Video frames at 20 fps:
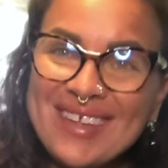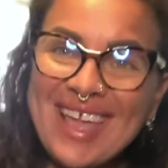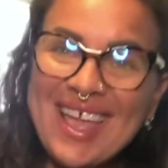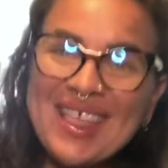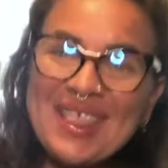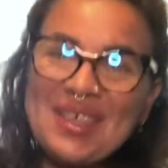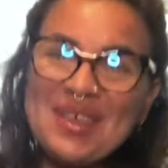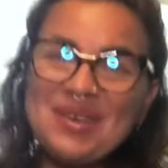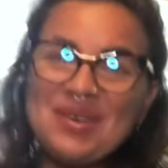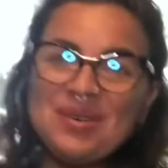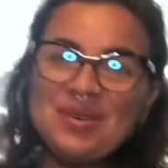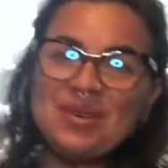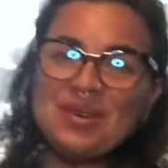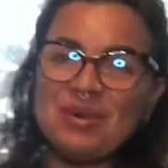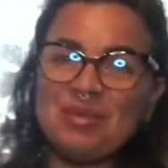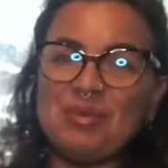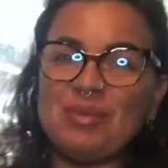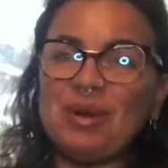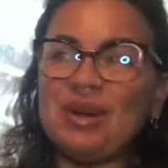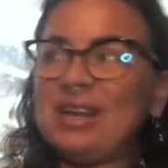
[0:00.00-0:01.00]
Hello,
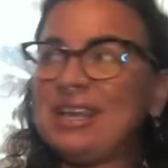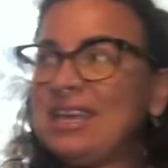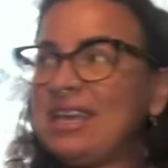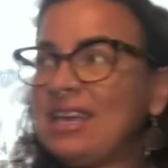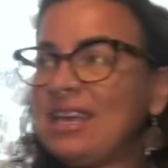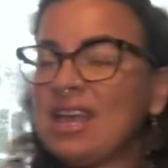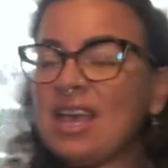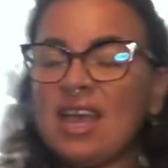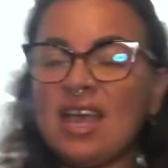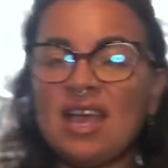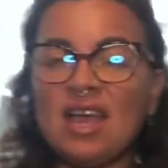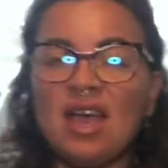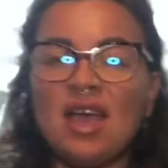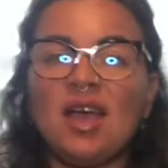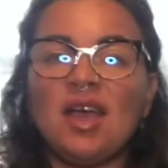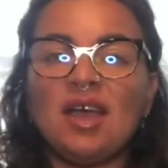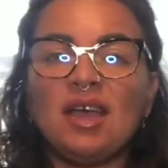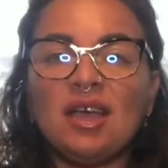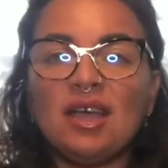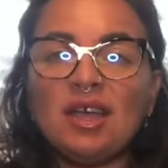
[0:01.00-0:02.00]
good morning.
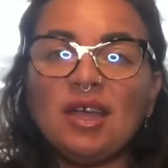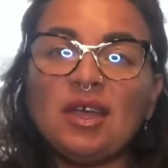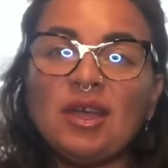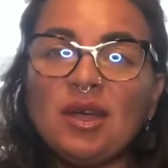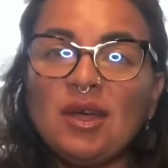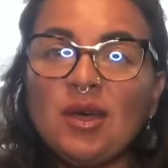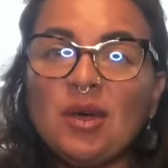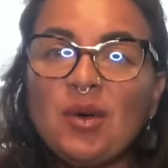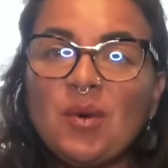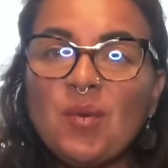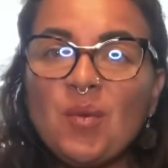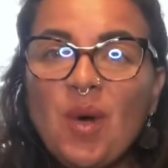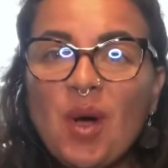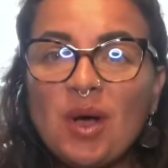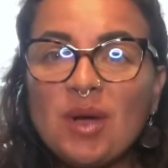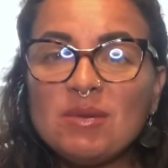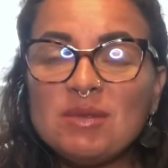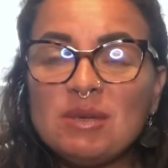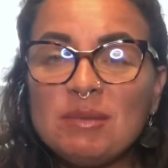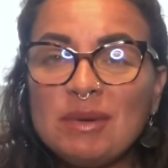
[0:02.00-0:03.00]

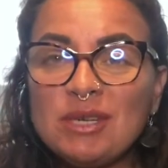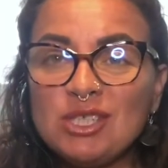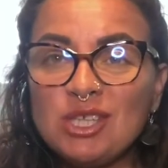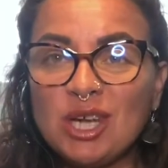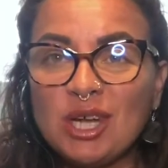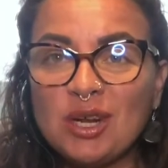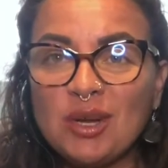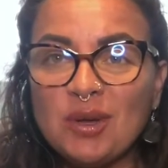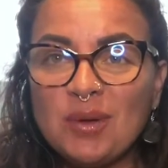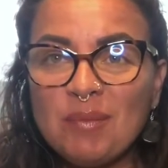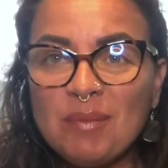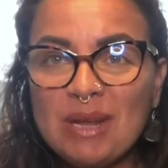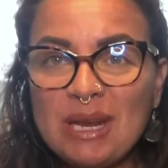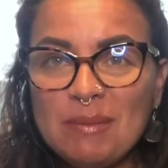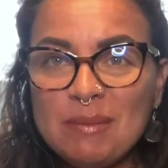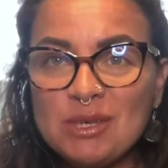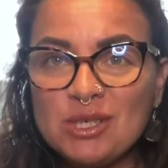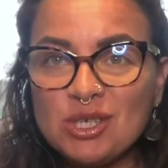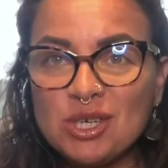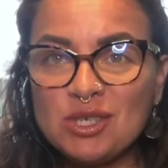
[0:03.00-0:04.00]
Welcome to my channel. My
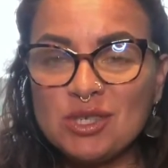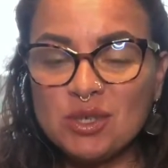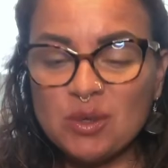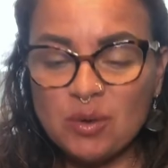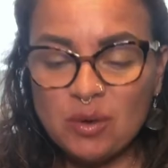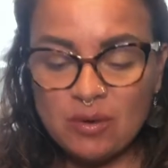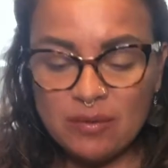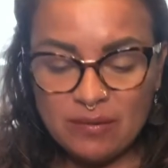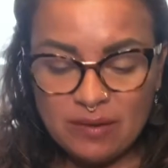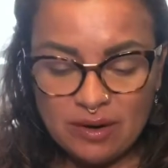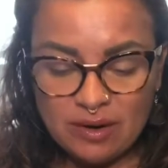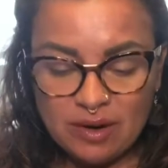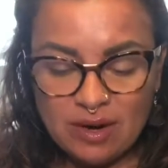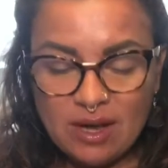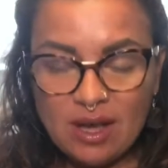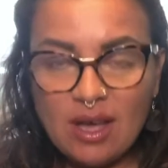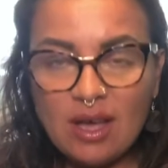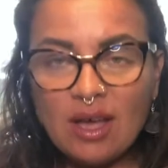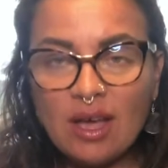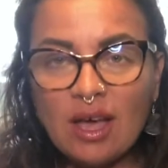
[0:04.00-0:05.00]
name is Jessica
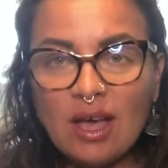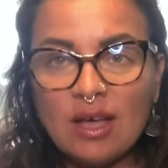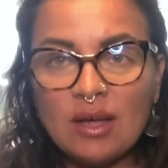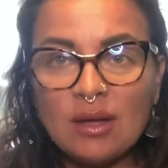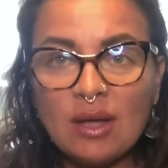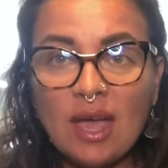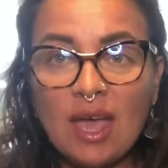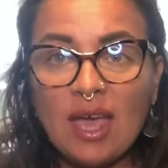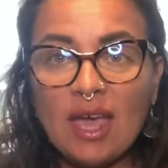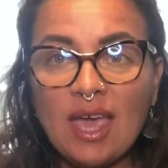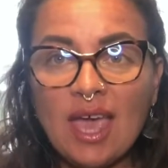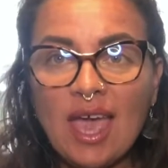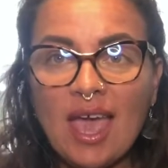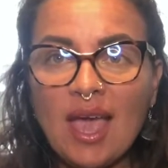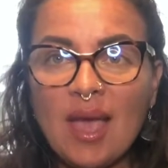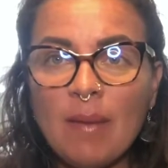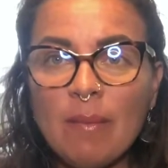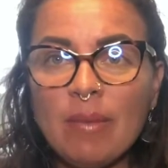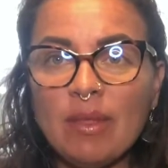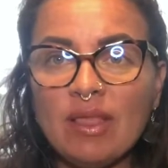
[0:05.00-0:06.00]
Rovira,
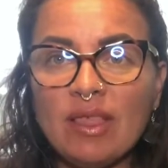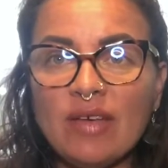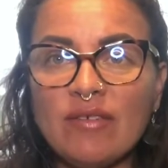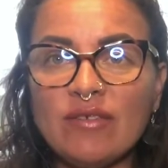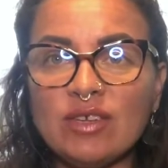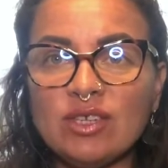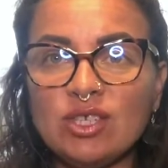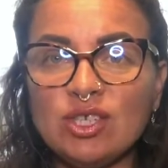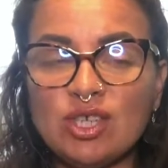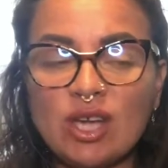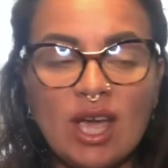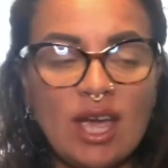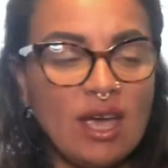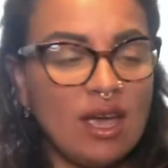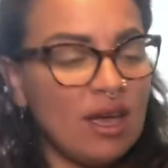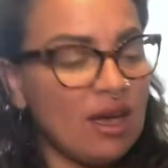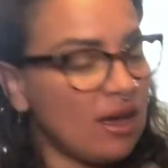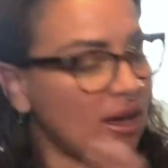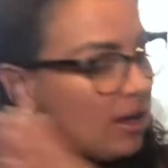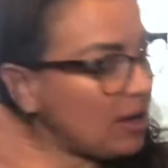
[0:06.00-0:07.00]
aka Beloved
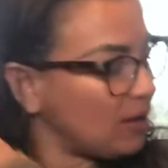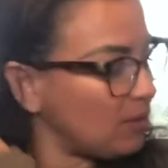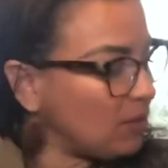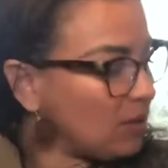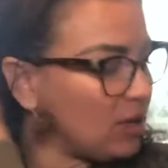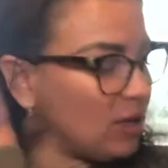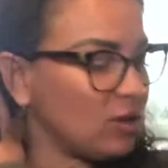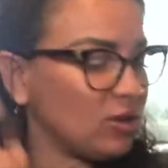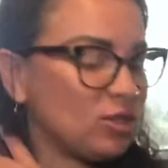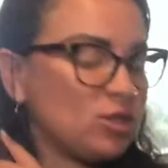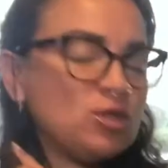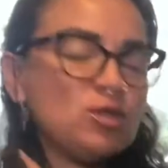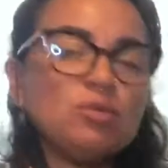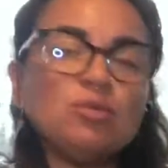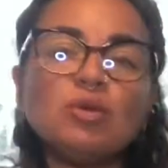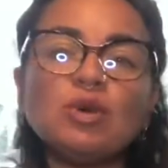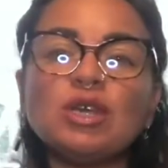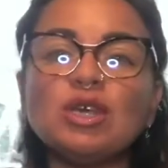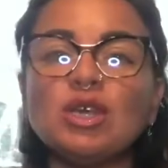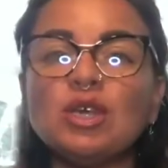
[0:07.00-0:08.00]
J. I'm here to
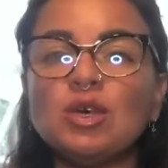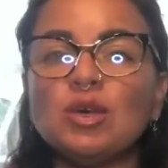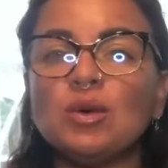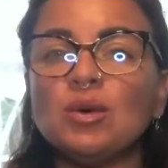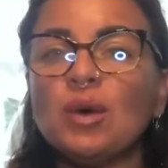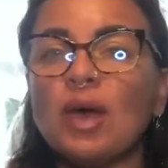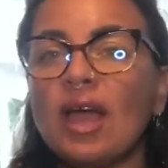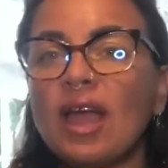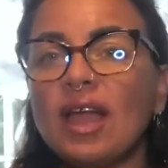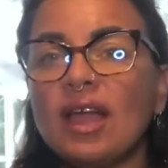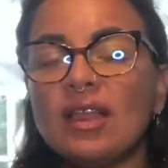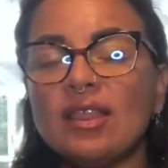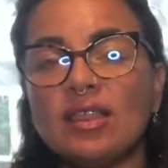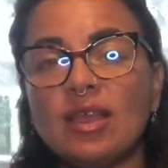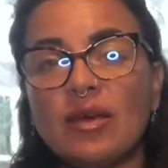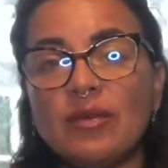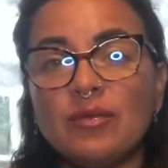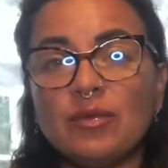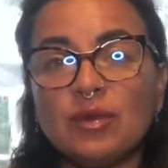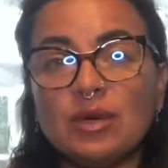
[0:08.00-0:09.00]
bring you a
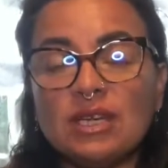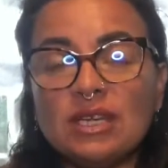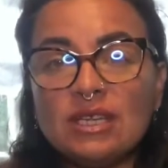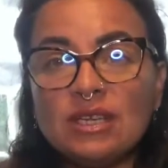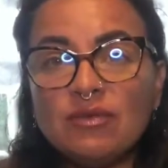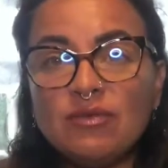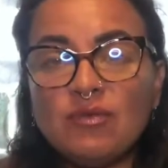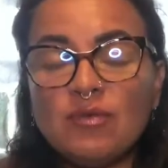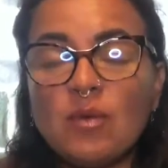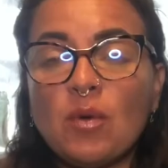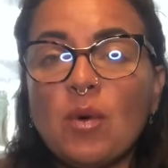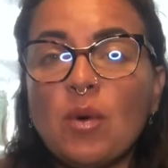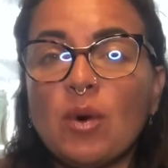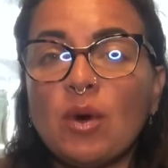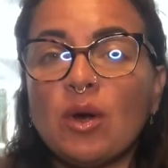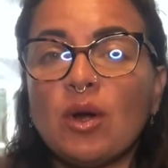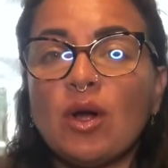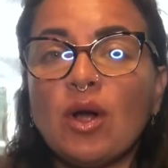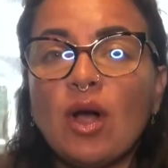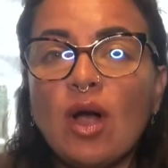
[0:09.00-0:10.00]
love read
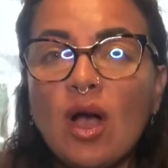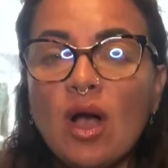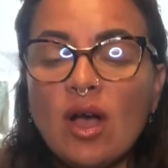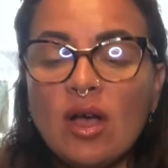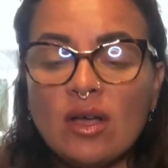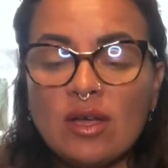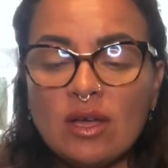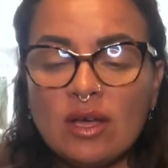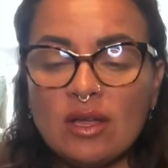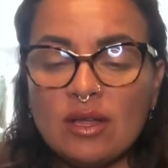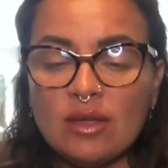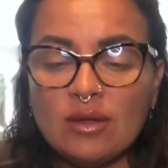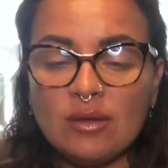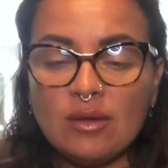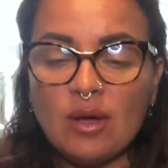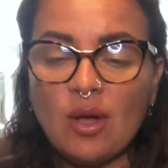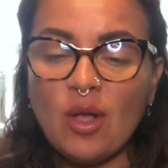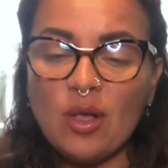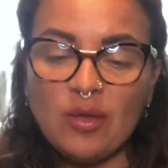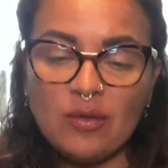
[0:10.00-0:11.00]
for
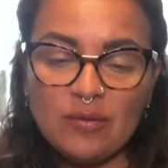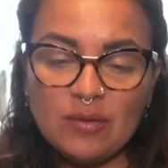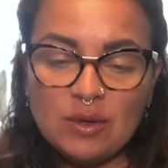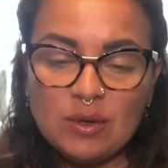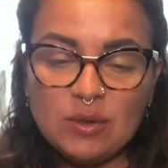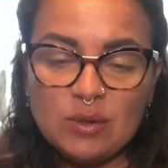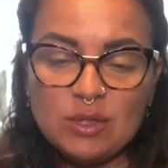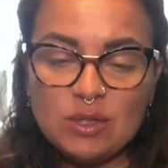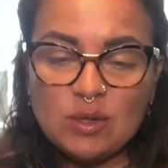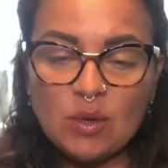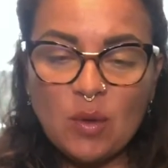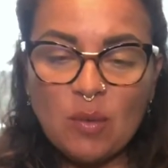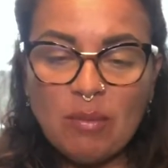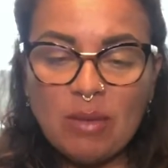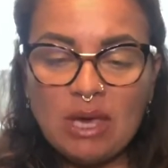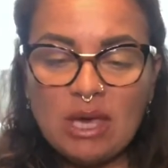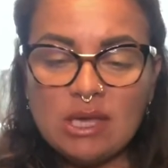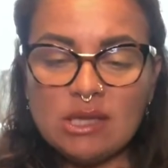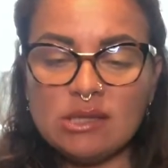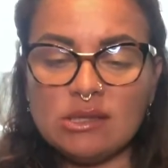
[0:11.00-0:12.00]
all of you
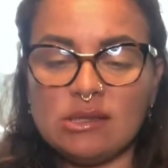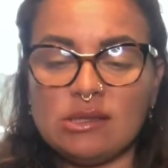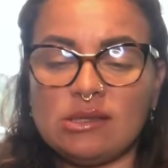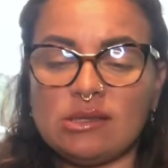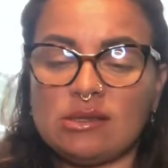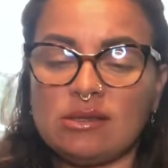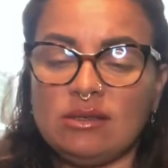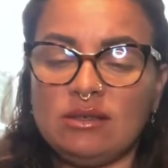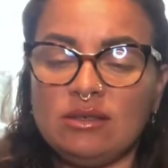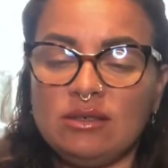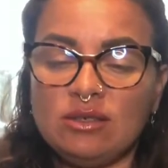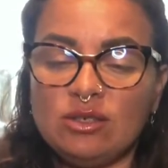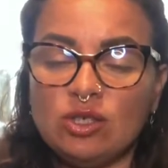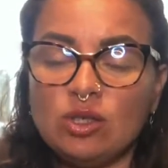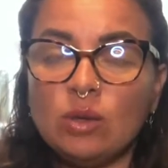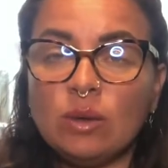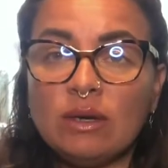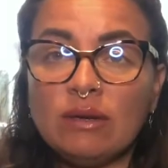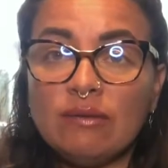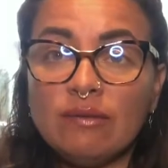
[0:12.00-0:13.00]
soulmates,
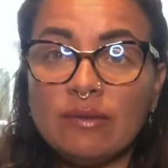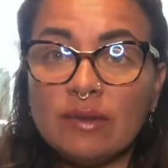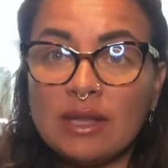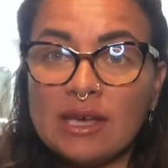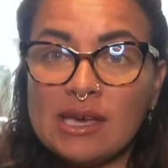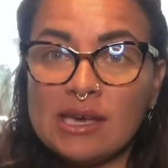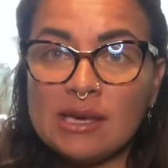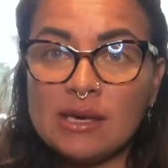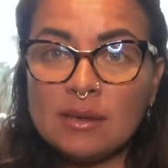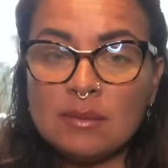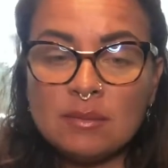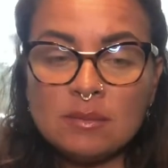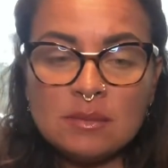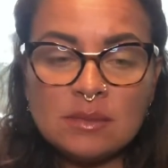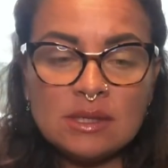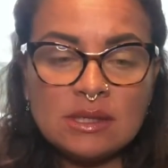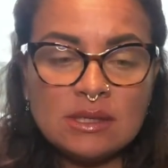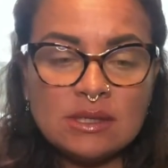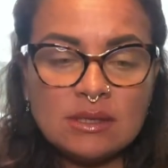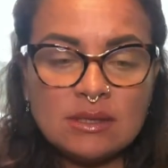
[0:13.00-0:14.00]
twin
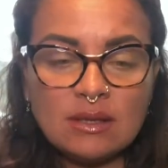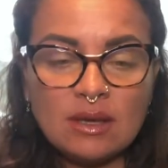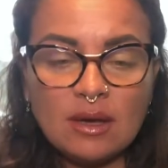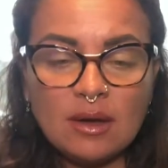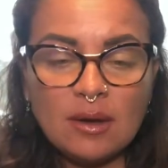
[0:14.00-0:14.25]
flames,